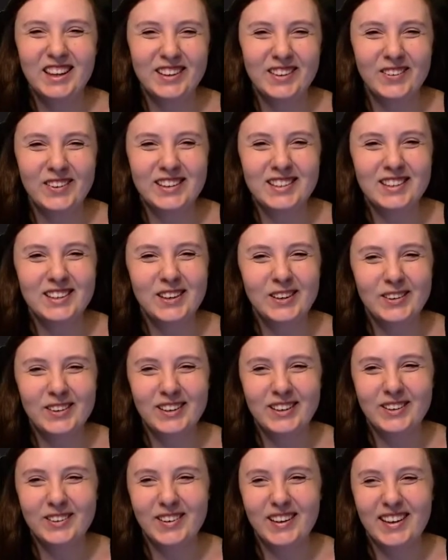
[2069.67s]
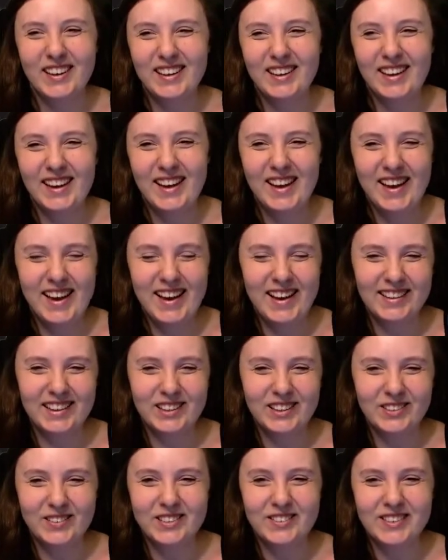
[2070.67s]
Way to go, Chloe.
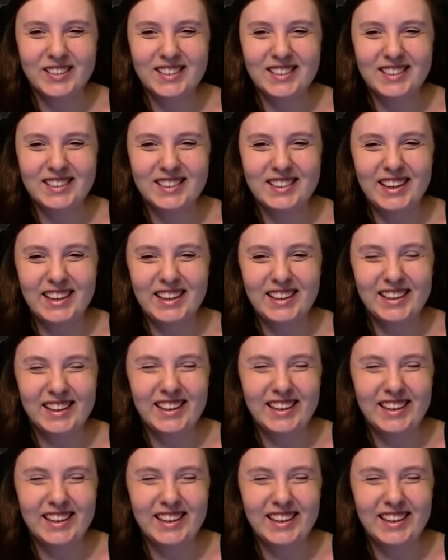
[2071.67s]
That was very sneaky.